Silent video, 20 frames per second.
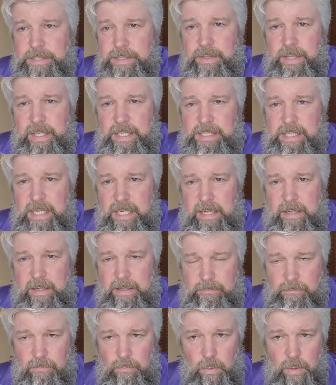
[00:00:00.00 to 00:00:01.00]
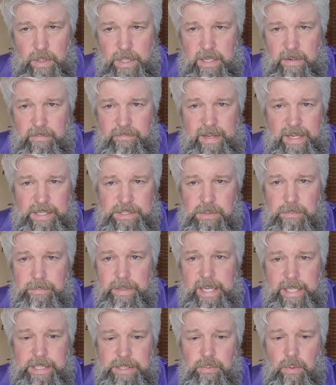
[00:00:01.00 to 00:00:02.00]
So things kind of work in a faster
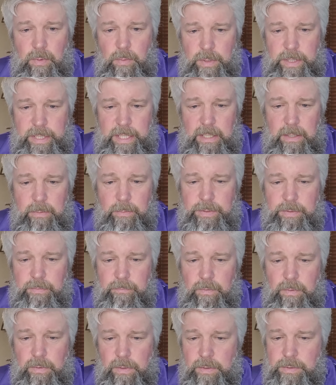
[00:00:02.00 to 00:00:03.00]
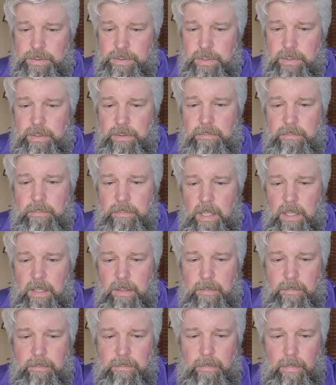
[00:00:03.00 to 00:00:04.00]
pace when we're dealing with the foreclosure
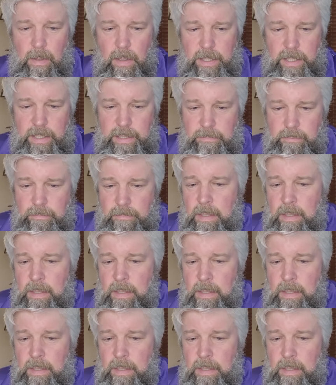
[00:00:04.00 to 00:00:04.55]
market.